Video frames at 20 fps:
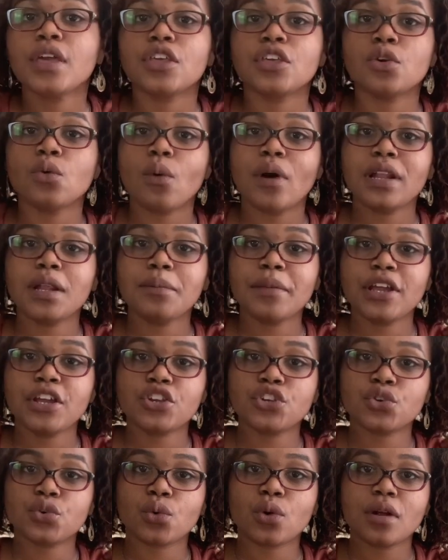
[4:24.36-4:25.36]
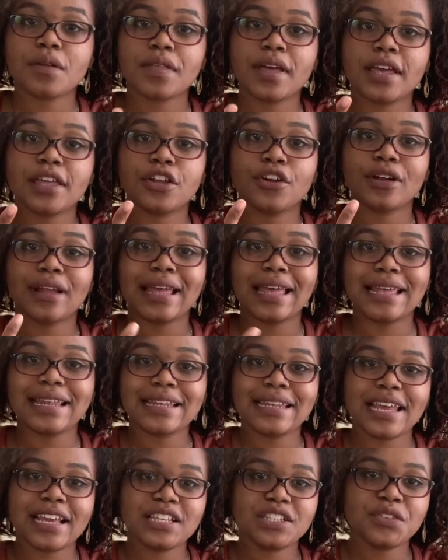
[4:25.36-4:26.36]
You want to make sure that your
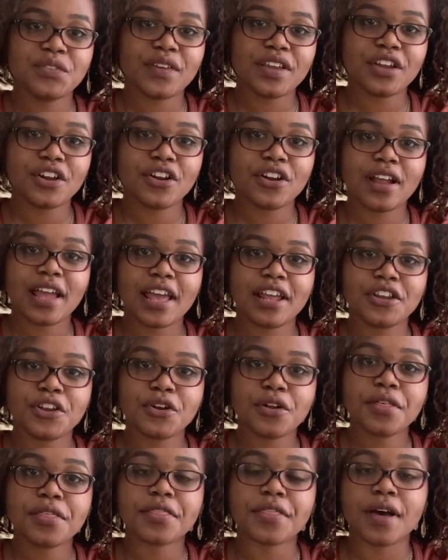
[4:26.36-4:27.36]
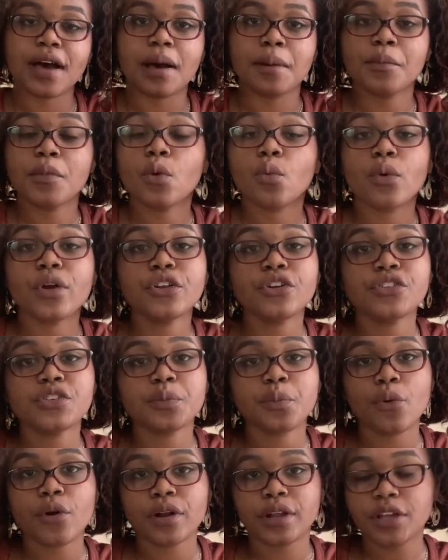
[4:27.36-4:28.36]
index finger and your thumb, when you're
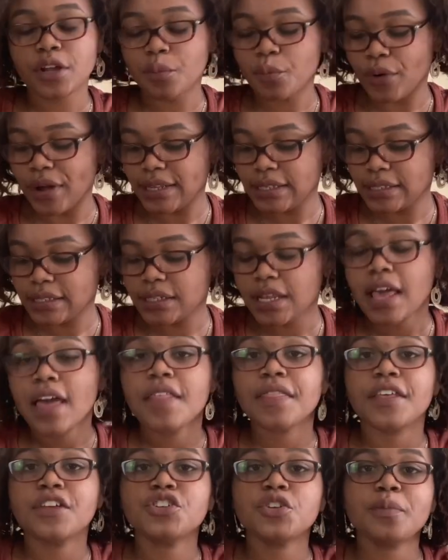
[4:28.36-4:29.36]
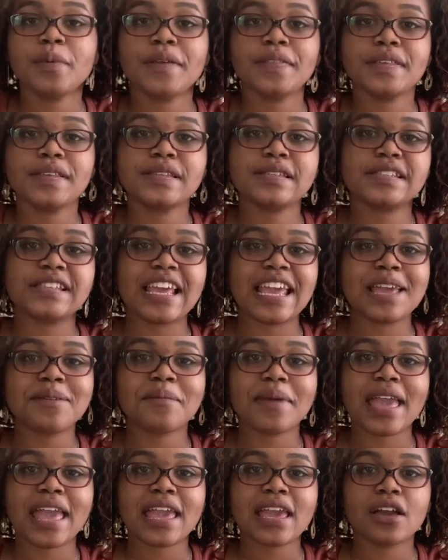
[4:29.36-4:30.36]
supporting your breast, they should be at the
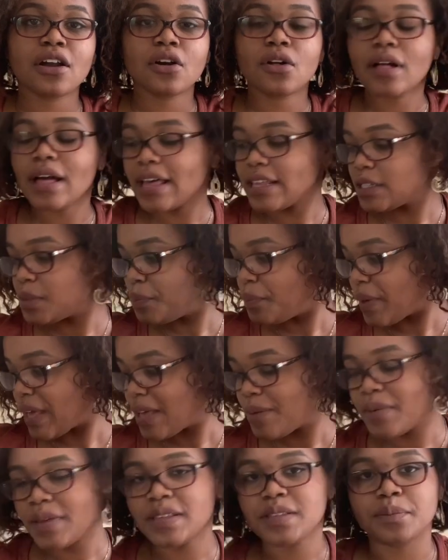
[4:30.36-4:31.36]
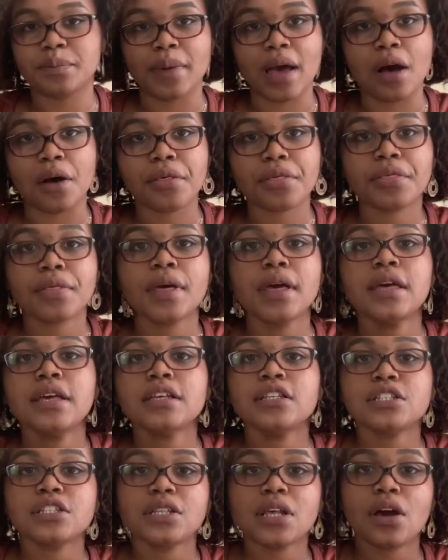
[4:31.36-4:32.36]
same angle as baby's mouth.
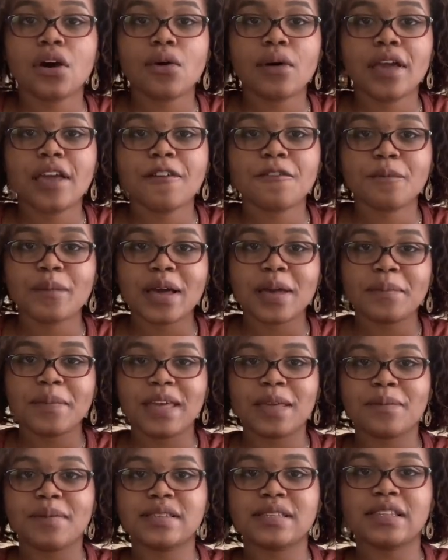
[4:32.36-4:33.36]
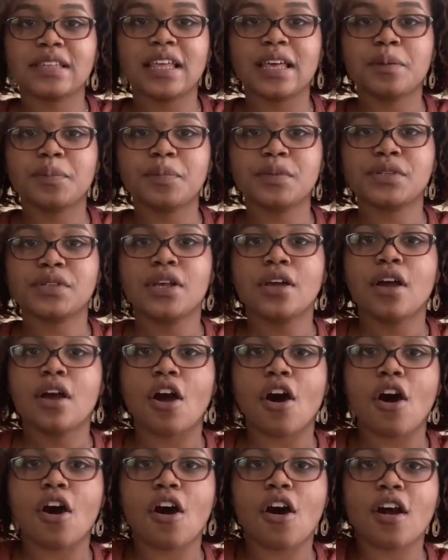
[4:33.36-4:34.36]
So if my baby's lips
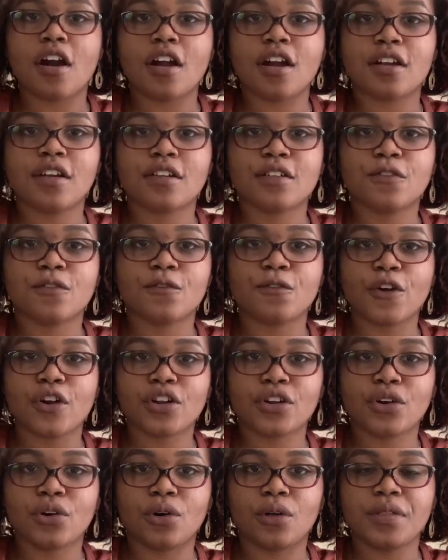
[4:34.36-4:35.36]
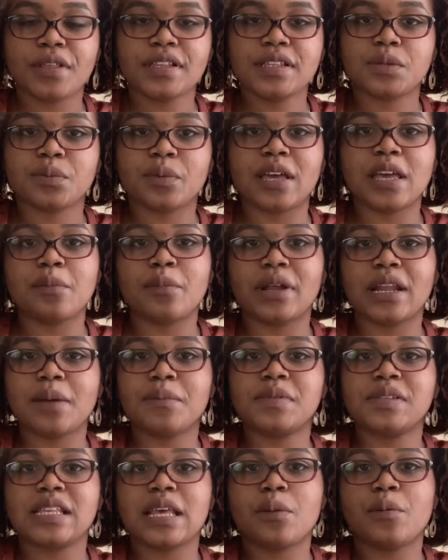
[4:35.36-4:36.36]
are vertical this way, but
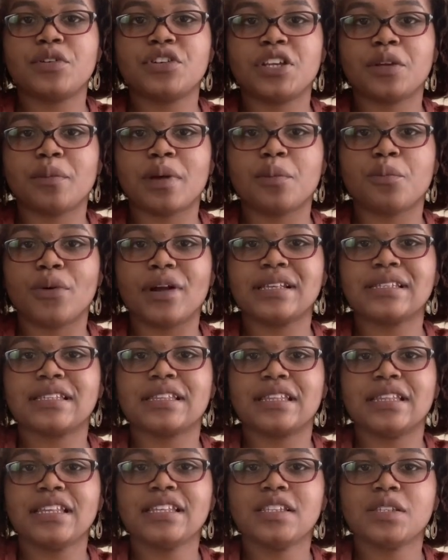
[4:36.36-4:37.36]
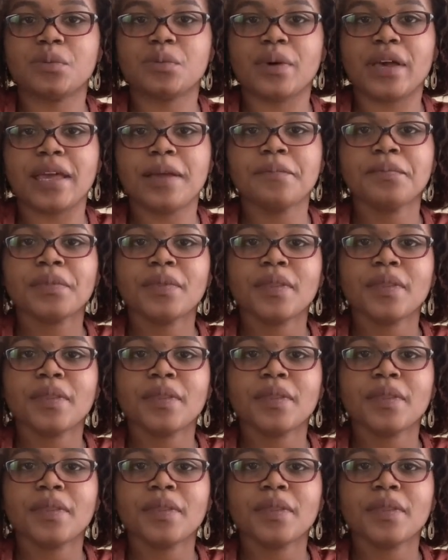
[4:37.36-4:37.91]
I'm sandwiching my breast this way,